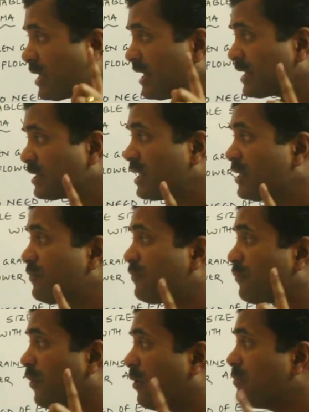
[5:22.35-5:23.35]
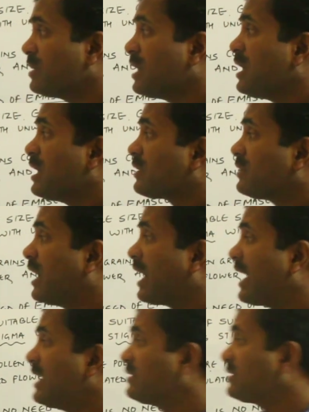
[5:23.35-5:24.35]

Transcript: collected from the